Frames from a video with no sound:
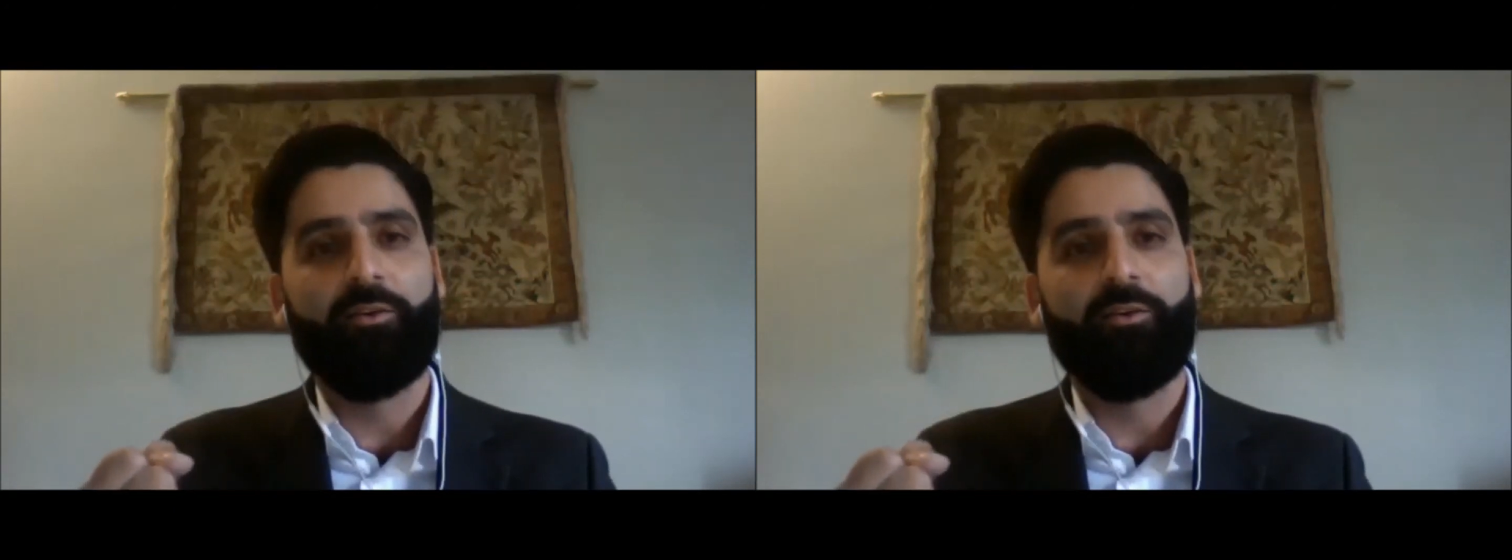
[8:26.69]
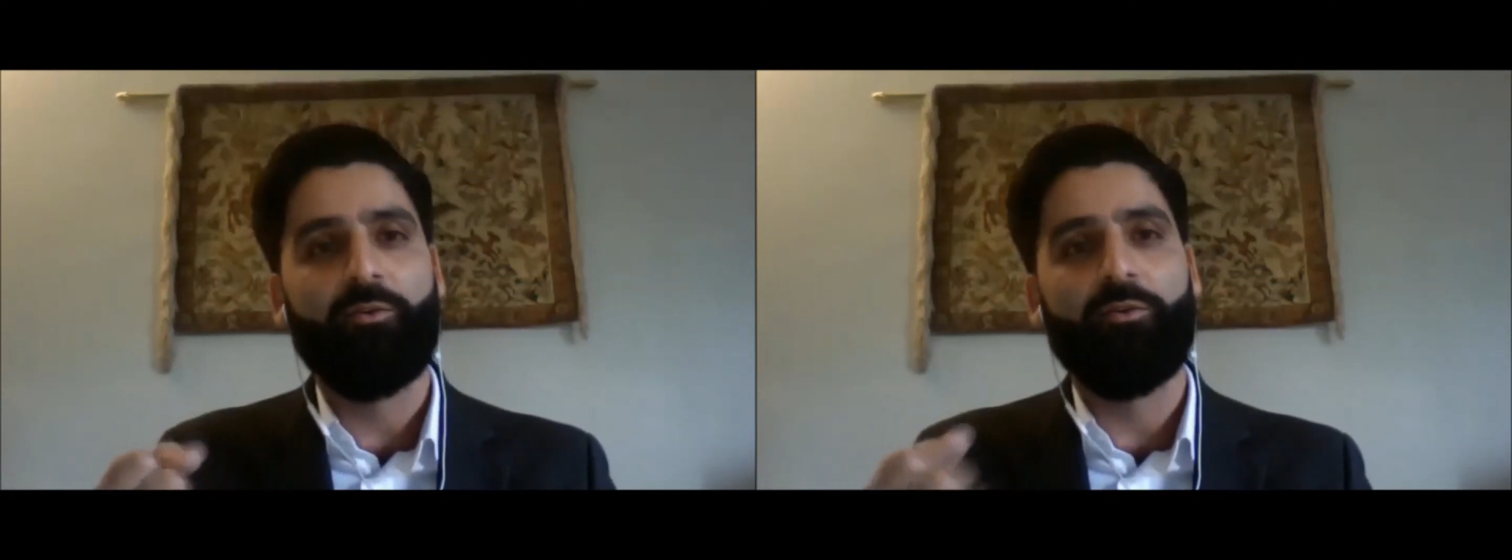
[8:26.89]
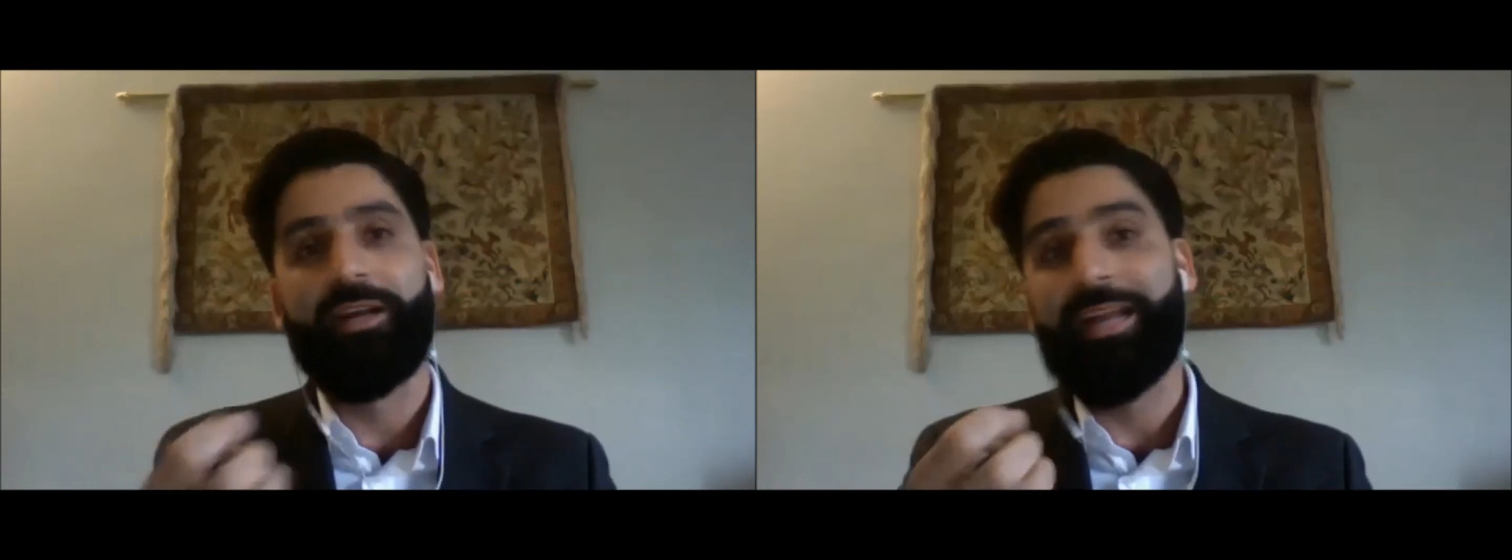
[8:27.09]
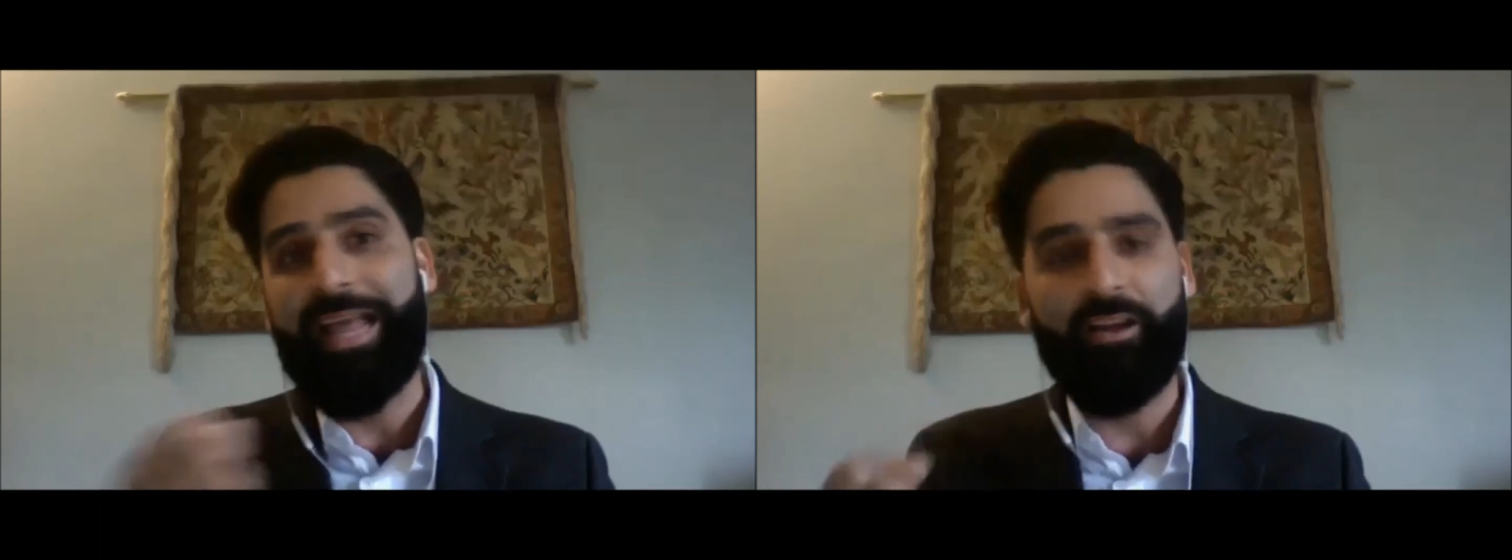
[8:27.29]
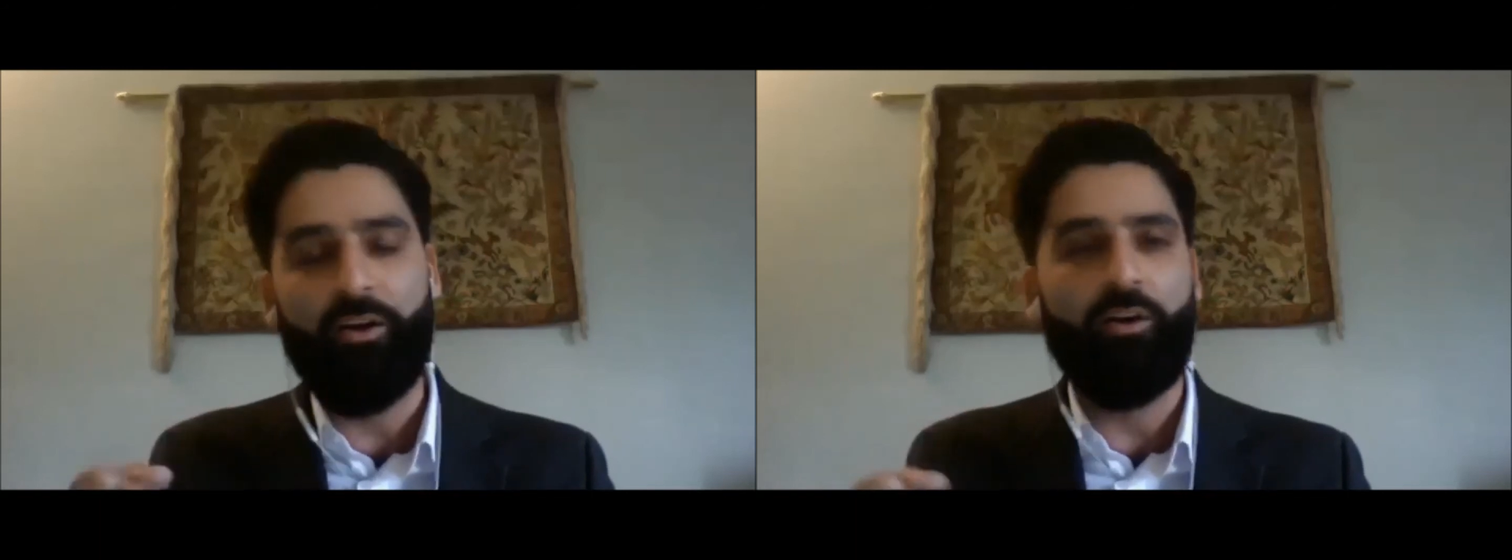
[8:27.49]
or
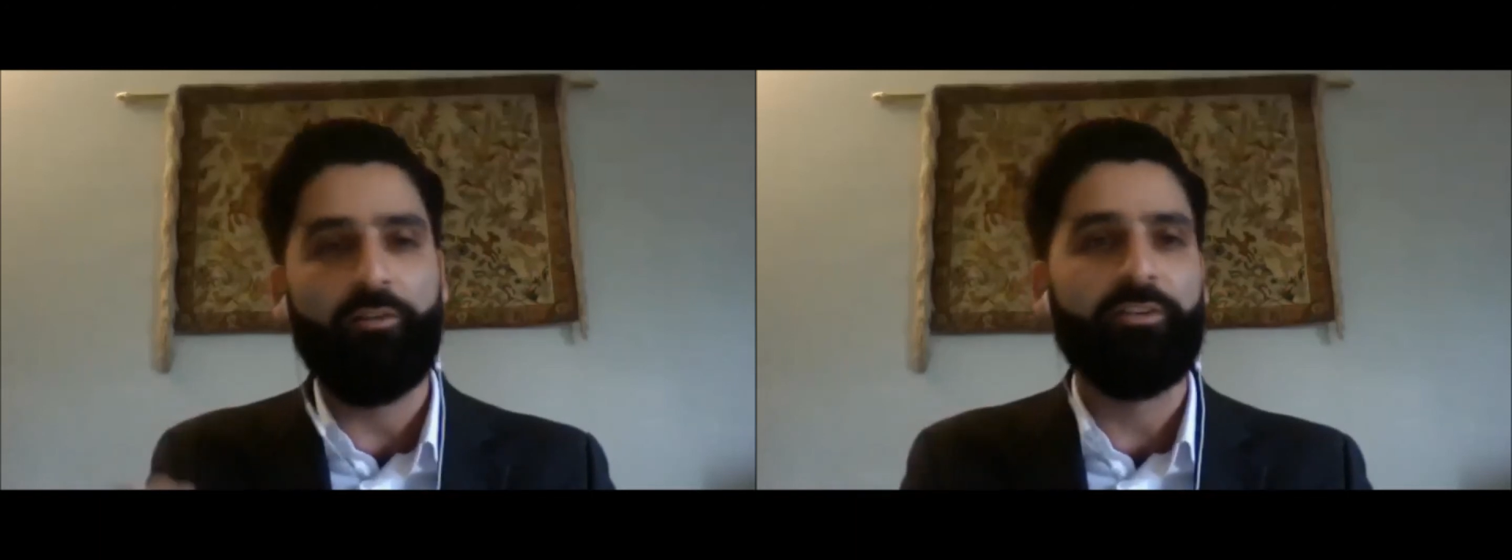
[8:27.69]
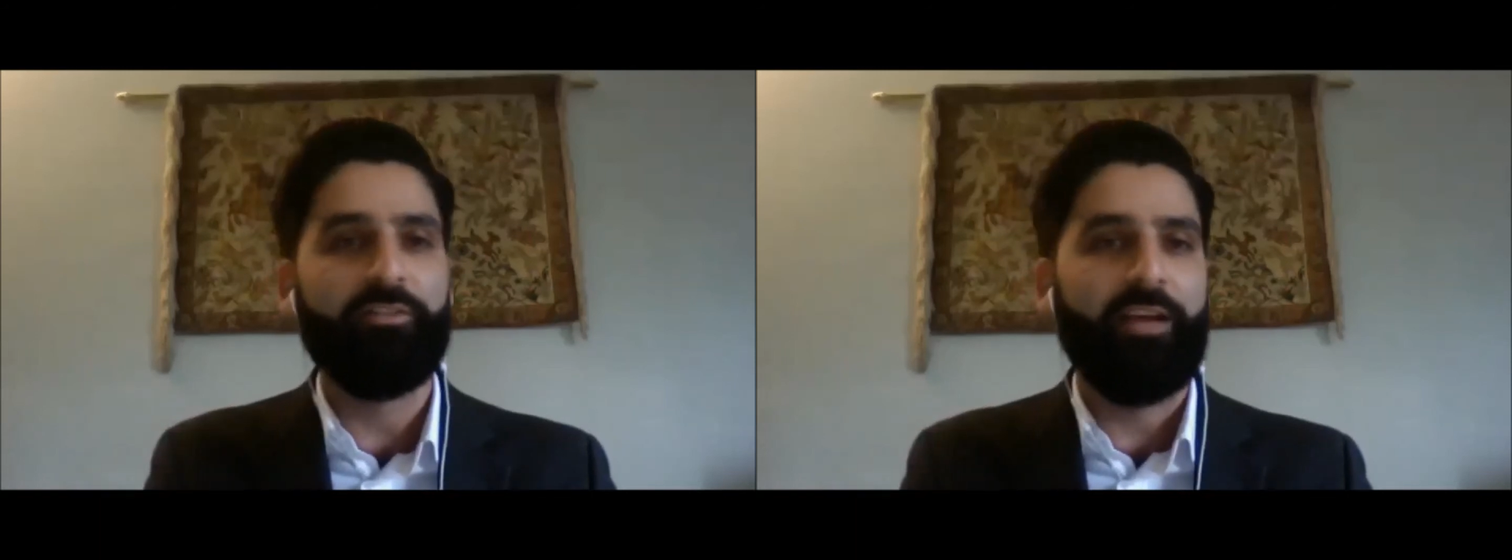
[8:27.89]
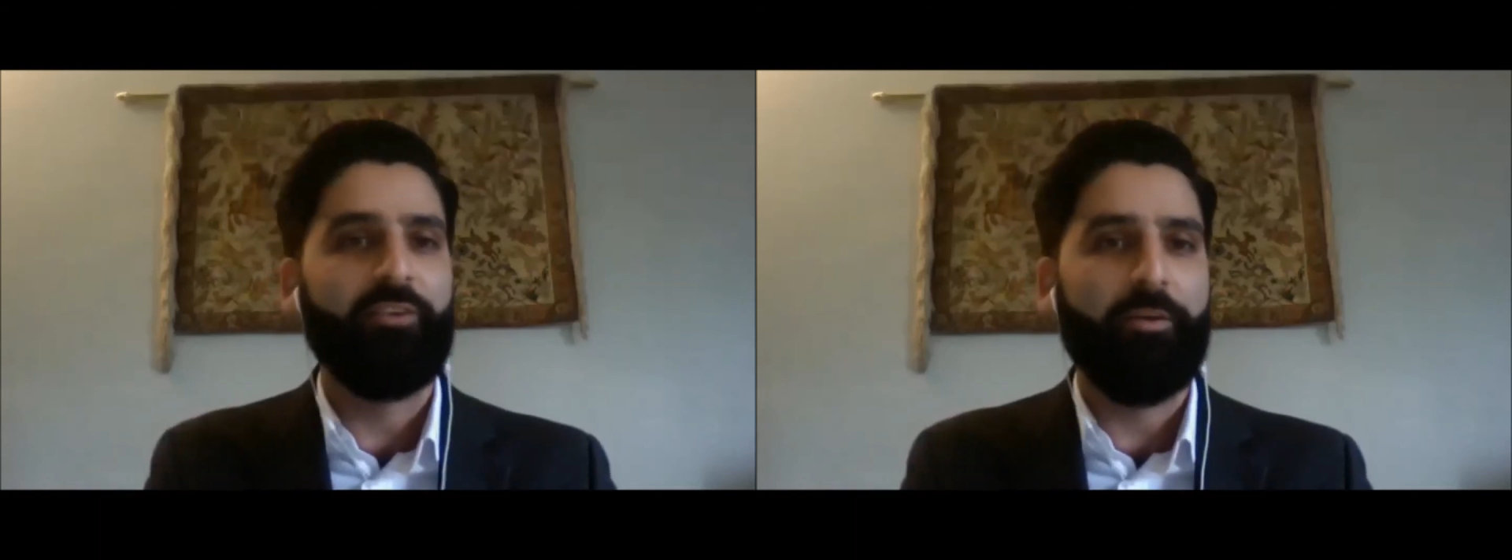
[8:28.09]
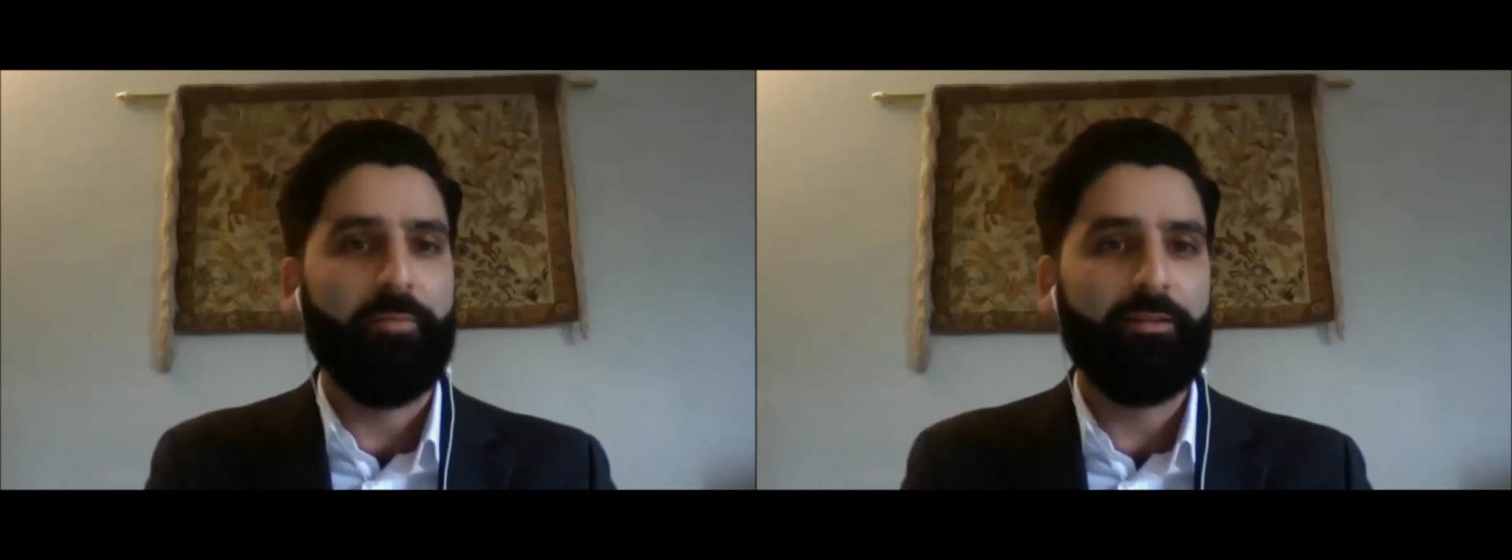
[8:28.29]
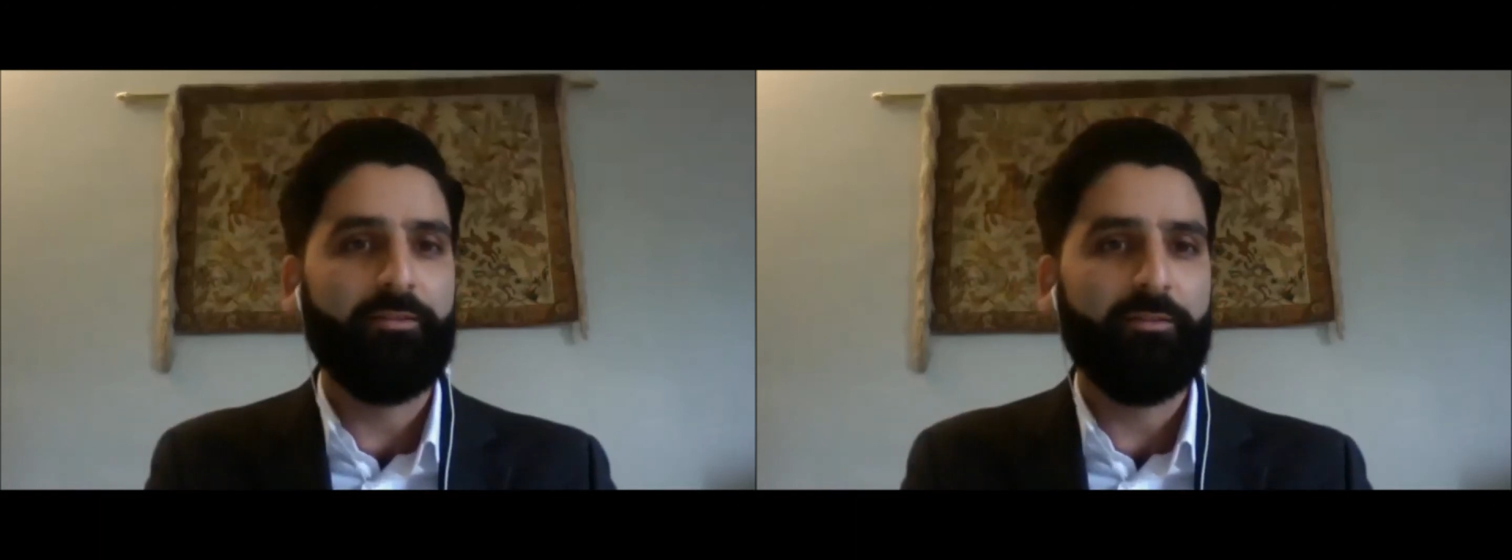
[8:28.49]
leg of this
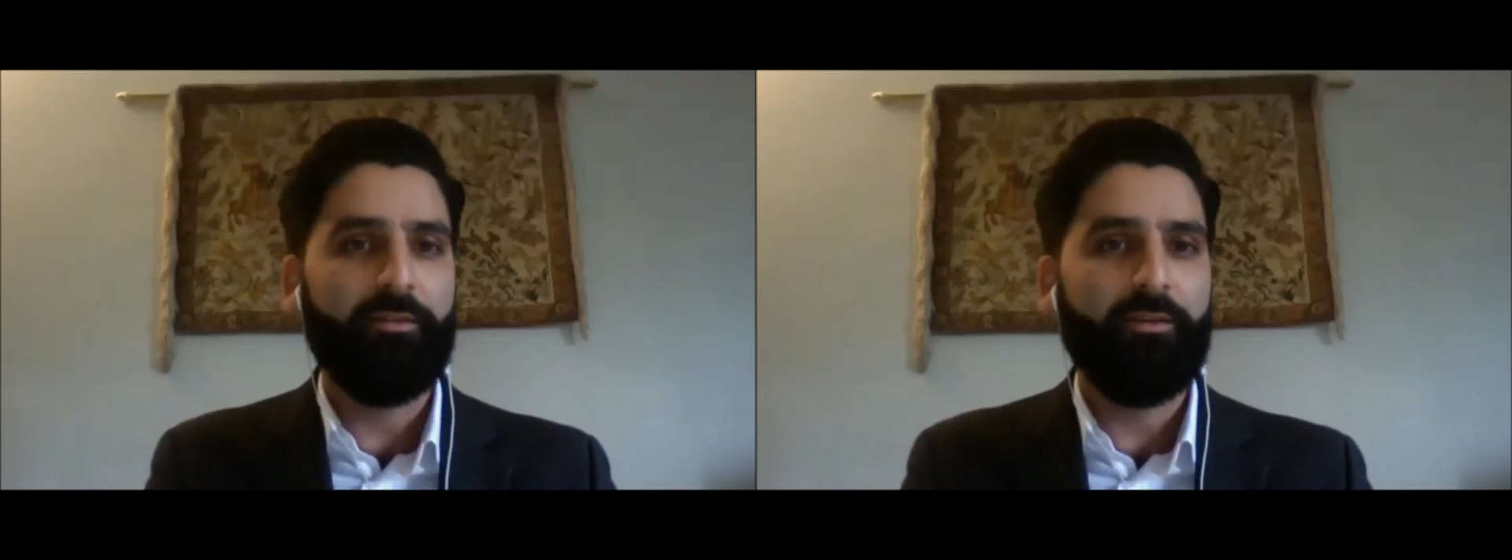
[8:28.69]
agreement.